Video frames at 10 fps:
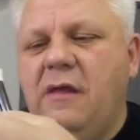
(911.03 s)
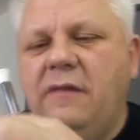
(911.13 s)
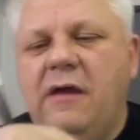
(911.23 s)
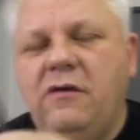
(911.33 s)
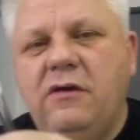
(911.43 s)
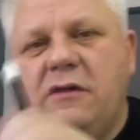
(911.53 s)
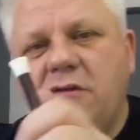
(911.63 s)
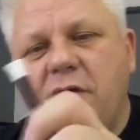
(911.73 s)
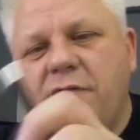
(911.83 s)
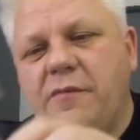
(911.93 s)
Now you can
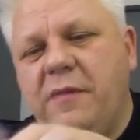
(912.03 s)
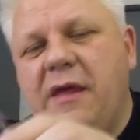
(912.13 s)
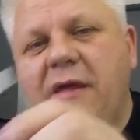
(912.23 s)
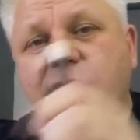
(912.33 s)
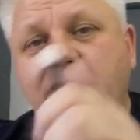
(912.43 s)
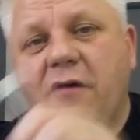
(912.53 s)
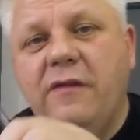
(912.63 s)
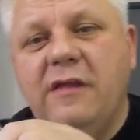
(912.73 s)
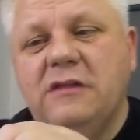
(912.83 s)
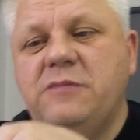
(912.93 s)
do it from here. If you've got
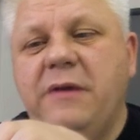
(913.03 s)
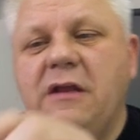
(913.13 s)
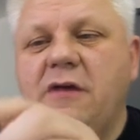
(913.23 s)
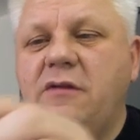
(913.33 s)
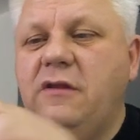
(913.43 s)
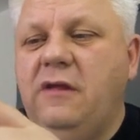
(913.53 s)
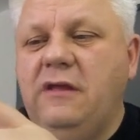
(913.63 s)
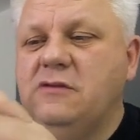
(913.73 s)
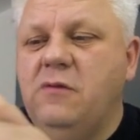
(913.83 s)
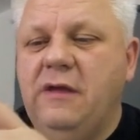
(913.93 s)
another speed load,
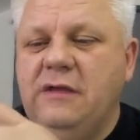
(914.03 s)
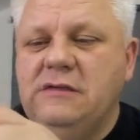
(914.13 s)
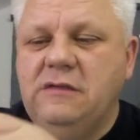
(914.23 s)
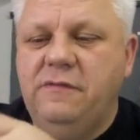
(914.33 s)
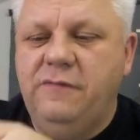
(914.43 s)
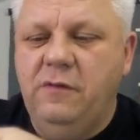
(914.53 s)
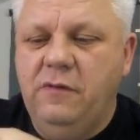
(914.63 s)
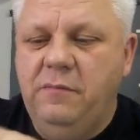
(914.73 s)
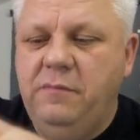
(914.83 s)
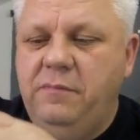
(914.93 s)
it's quite easy to fill
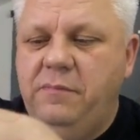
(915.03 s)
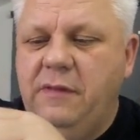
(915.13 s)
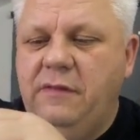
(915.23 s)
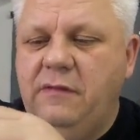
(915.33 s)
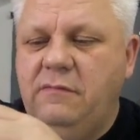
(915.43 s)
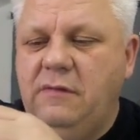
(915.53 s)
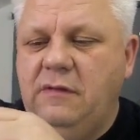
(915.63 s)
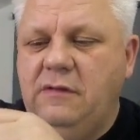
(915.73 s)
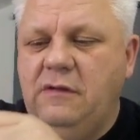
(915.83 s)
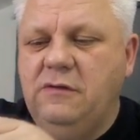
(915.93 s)
them, but
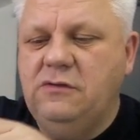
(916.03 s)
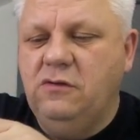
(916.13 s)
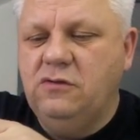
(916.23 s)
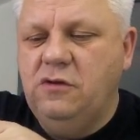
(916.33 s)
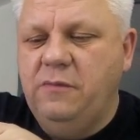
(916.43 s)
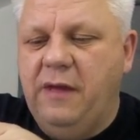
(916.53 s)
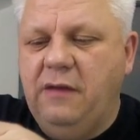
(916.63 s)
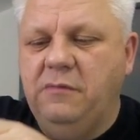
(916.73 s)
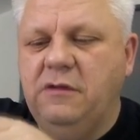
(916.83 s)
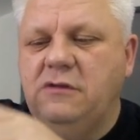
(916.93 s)
yeah, it's not too bad.
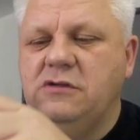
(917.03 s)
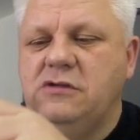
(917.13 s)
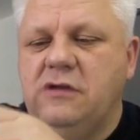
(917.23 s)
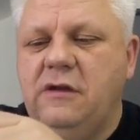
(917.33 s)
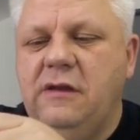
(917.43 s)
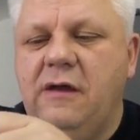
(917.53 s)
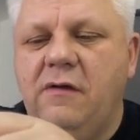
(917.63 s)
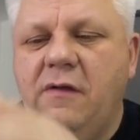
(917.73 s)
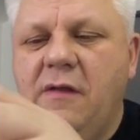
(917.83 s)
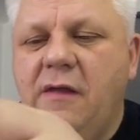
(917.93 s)
I'm gonna just show you
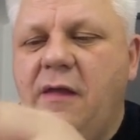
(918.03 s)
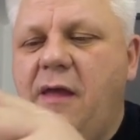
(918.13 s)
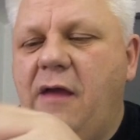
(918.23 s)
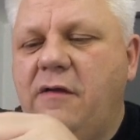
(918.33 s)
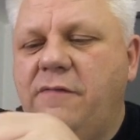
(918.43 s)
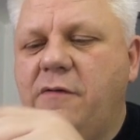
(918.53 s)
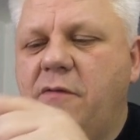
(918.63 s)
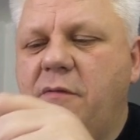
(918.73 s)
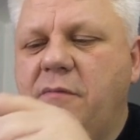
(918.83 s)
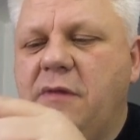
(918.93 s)
now how you fill them.